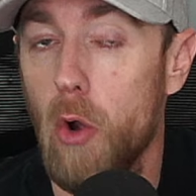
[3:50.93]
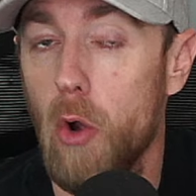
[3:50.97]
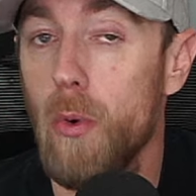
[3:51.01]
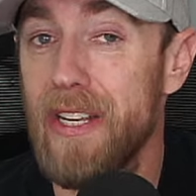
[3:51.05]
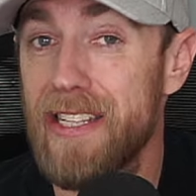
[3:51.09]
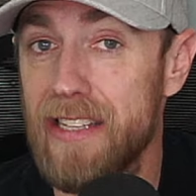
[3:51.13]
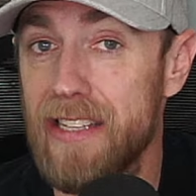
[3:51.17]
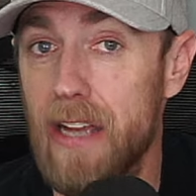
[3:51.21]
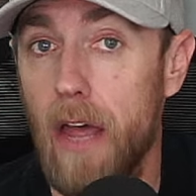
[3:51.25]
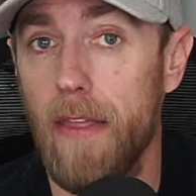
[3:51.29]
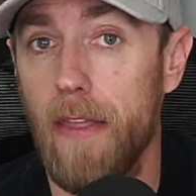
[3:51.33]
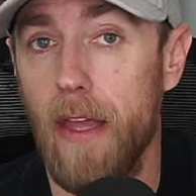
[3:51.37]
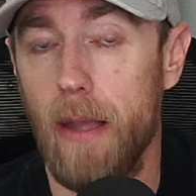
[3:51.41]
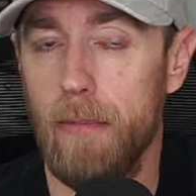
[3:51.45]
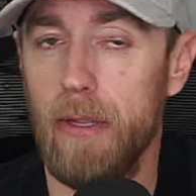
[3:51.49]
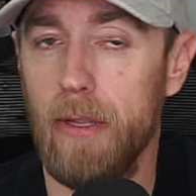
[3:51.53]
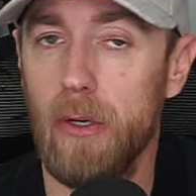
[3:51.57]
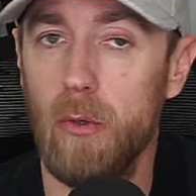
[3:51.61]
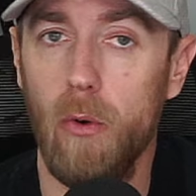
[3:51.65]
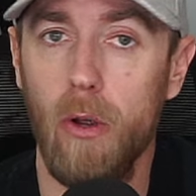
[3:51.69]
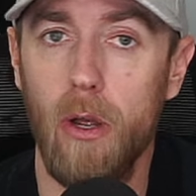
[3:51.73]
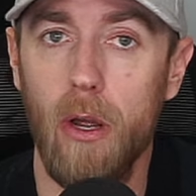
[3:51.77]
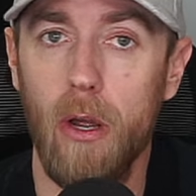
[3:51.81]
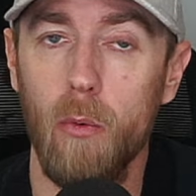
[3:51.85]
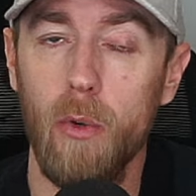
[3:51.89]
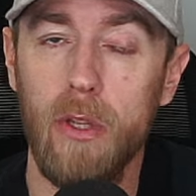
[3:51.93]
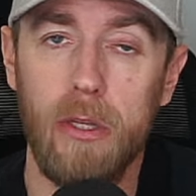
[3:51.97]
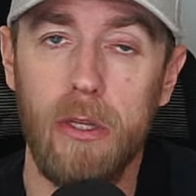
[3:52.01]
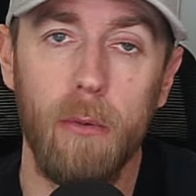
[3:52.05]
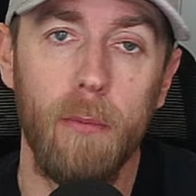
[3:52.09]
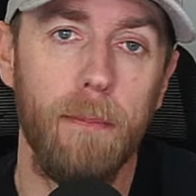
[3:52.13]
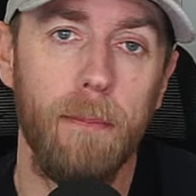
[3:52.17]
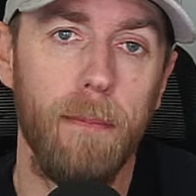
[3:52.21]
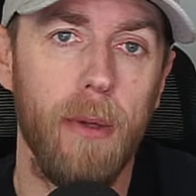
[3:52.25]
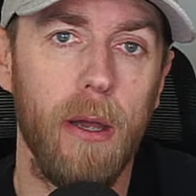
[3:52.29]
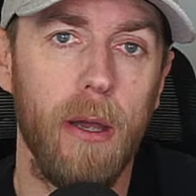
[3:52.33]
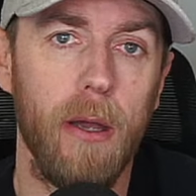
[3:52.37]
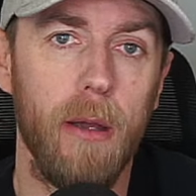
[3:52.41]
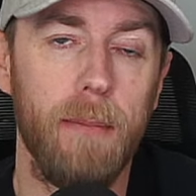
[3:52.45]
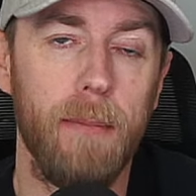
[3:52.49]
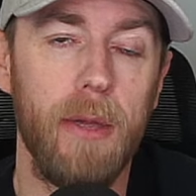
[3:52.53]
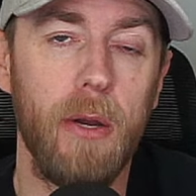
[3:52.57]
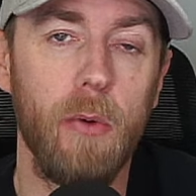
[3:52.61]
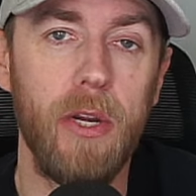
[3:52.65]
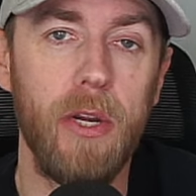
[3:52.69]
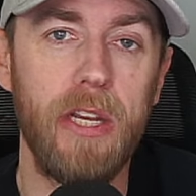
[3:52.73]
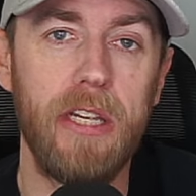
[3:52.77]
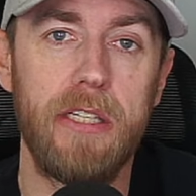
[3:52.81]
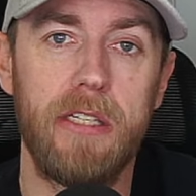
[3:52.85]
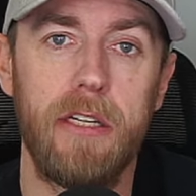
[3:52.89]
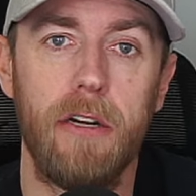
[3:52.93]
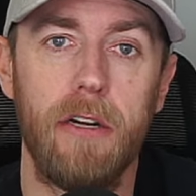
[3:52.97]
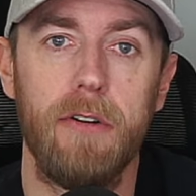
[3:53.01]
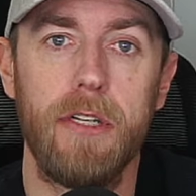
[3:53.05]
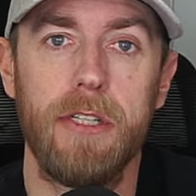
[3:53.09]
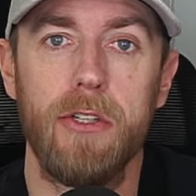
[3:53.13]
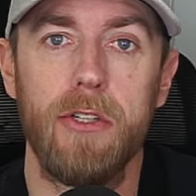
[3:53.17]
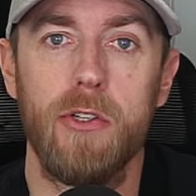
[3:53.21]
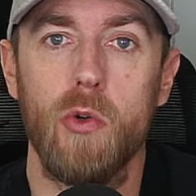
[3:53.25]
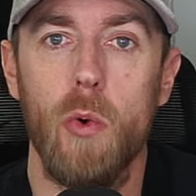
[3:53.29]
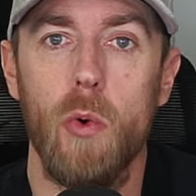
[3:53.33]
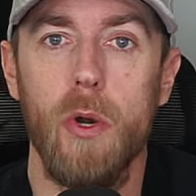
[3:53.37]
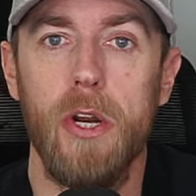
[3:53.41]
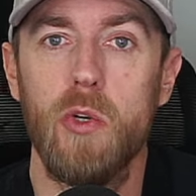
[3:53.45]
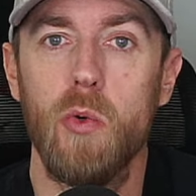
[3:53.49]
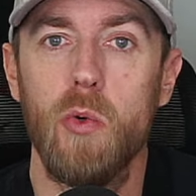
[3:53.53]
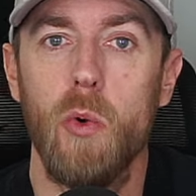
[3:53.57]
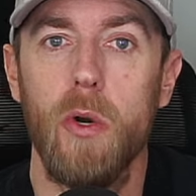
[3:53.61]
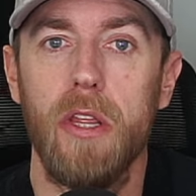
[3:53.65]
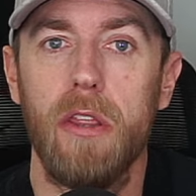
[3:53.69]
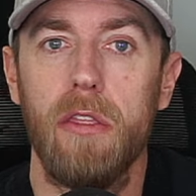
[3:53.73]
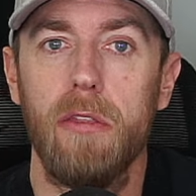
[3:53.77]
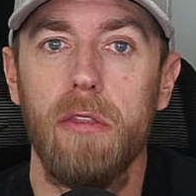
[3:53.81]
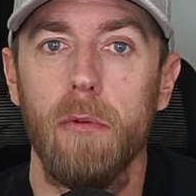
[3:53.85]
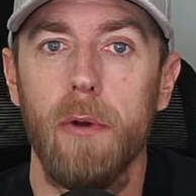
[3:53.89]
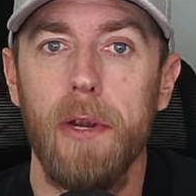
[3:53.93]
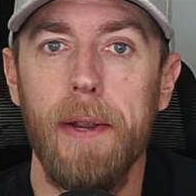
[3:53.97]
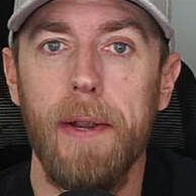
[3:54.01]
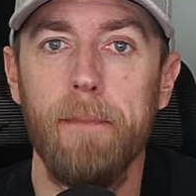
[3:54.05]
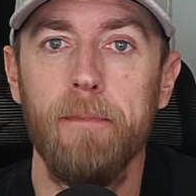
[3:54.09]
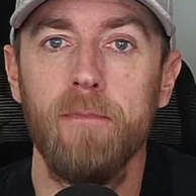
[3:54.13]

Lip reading: We saw that midweek series in 2023.